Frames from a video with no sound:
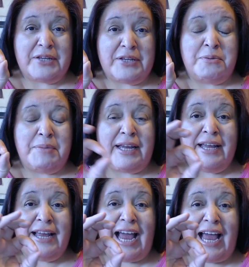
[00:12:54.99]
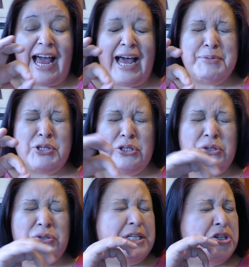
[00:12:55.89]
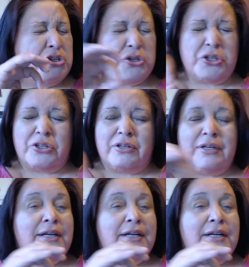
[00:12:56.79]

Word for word: is to make absolutely sure